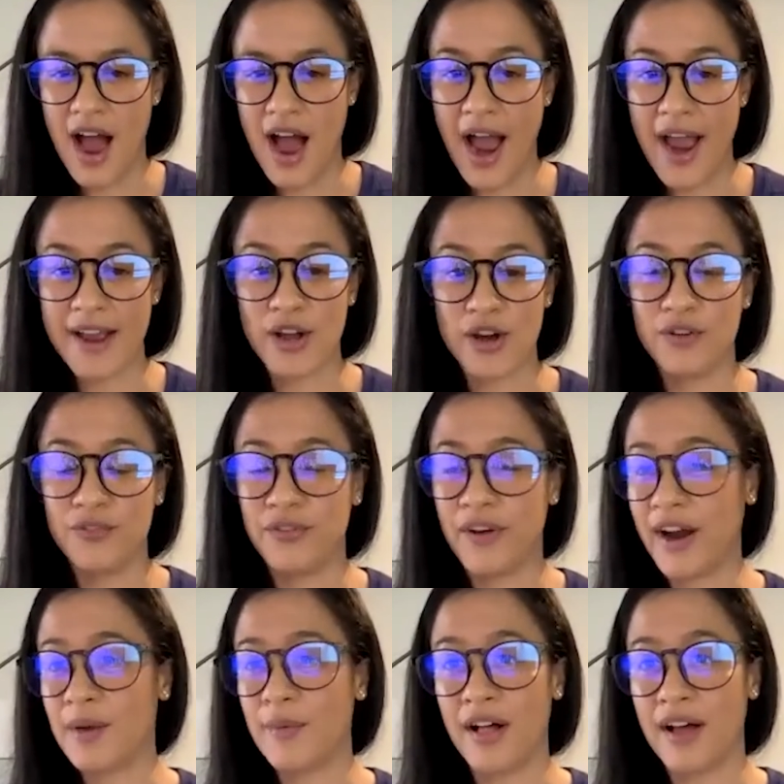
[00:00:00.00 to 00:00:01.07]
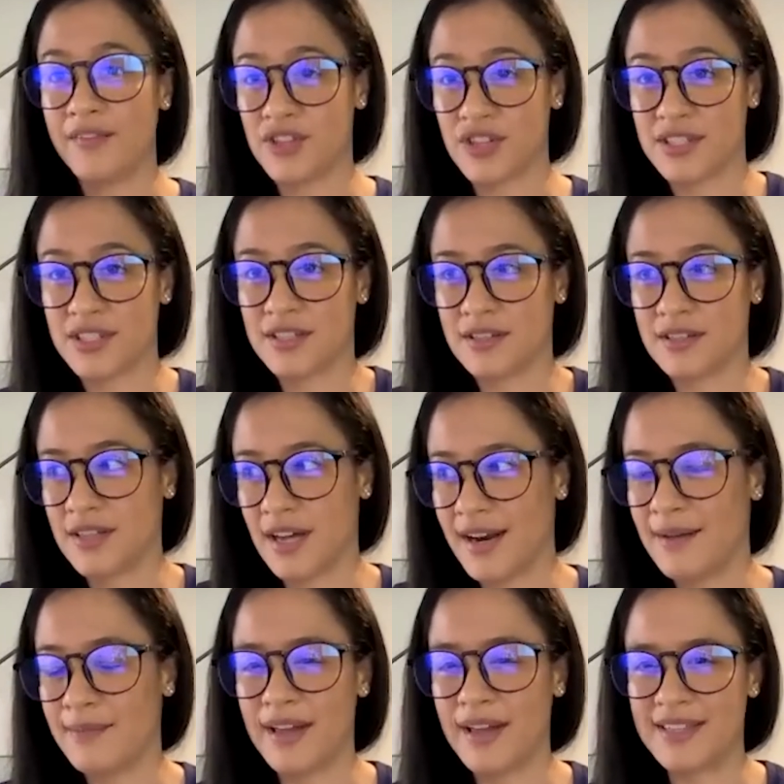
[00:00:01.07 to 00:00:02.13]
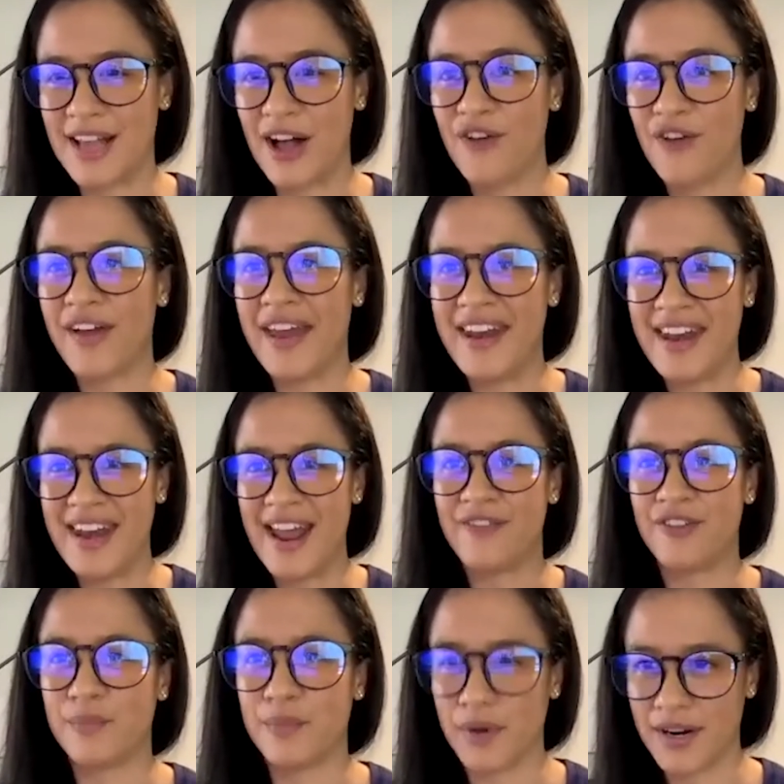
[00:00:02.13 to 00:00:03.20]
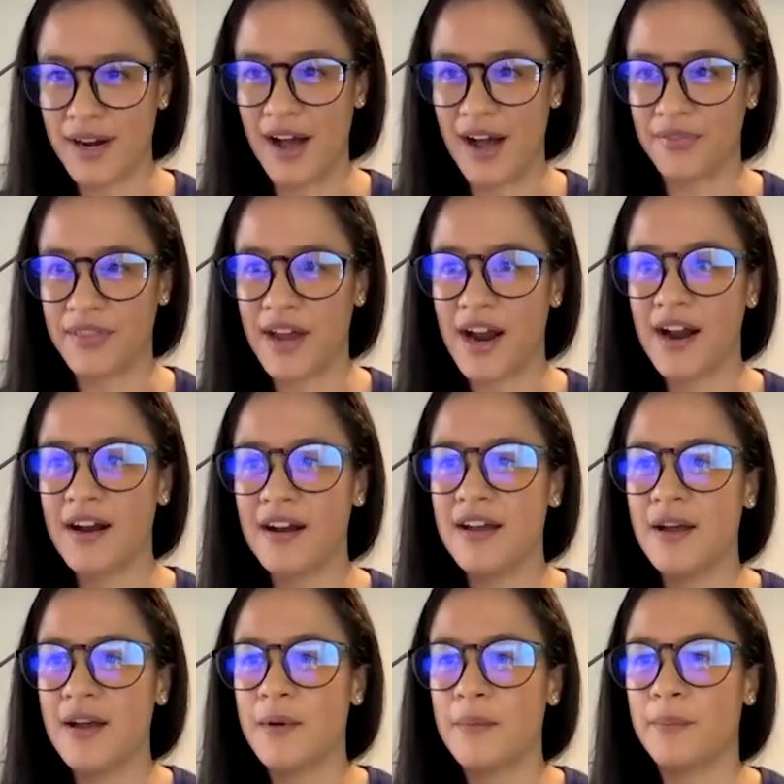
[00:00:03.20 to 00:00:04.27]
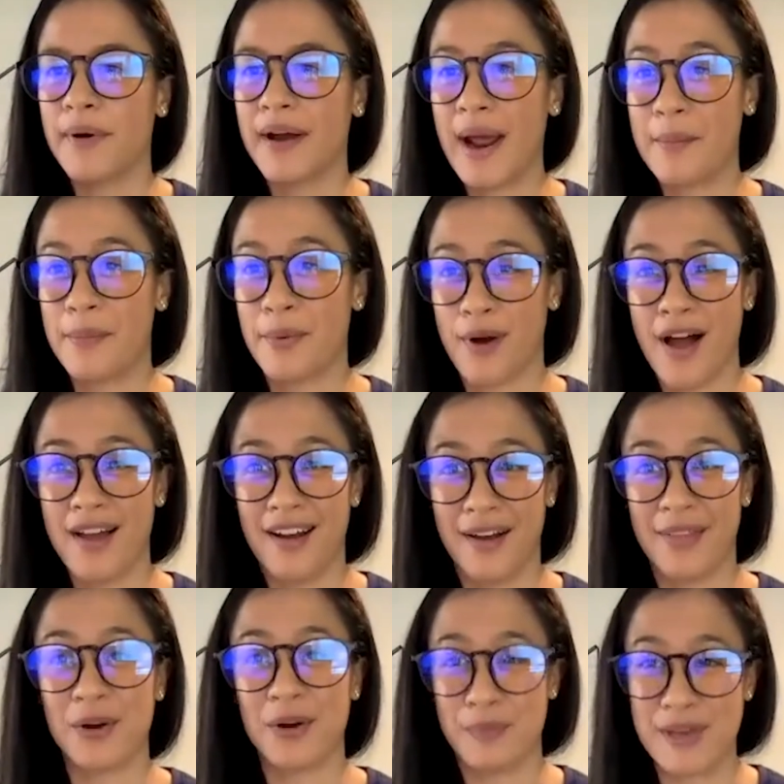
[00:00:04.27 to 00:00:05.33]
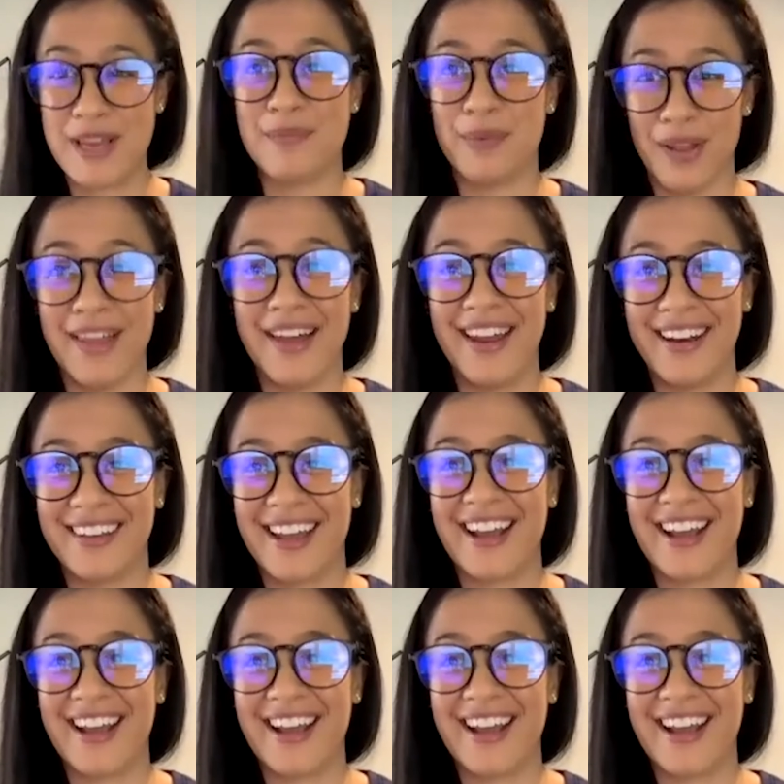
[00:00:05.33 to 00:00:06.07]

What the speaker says: I could very well have just done it myself and never put it out there, but I brought other people in.